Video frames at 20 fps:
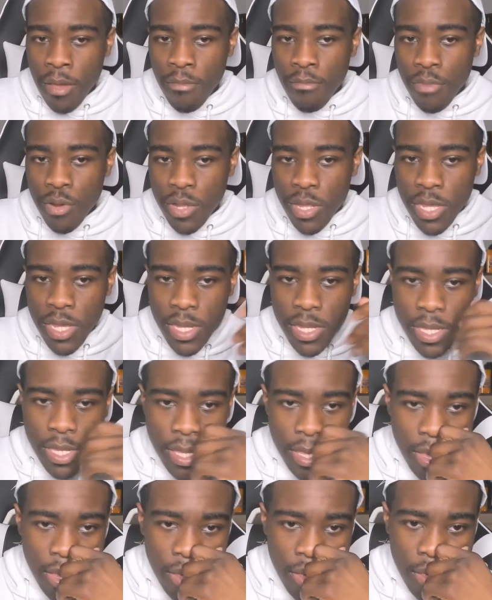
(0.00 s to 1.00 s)

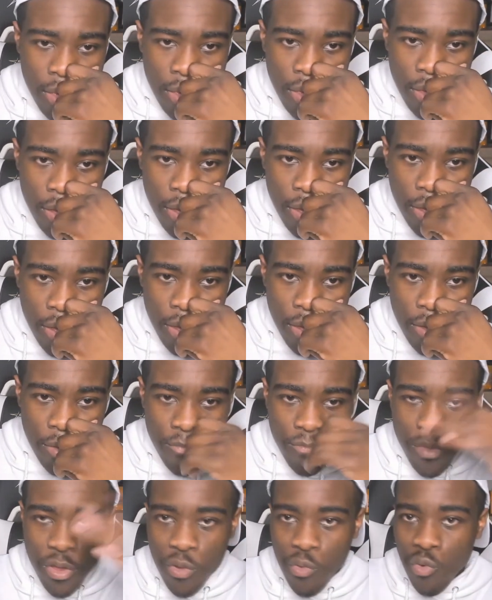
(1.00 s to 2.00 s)
Berleezy,
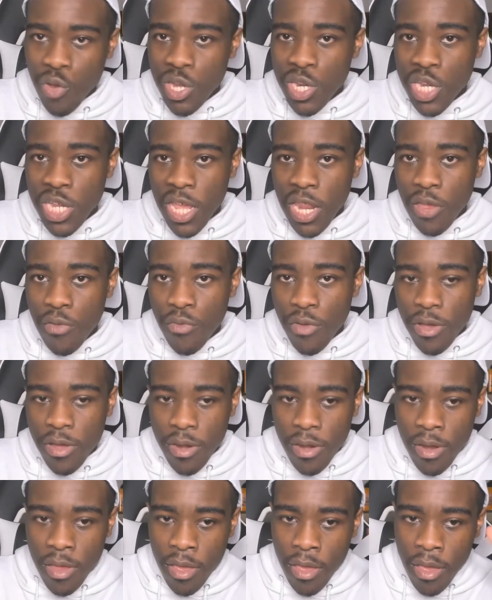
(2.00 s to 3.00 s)
um, Run JD
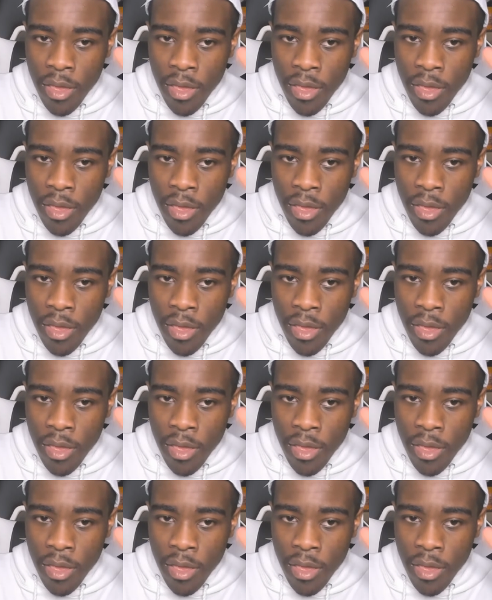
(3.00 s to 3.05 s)
Run.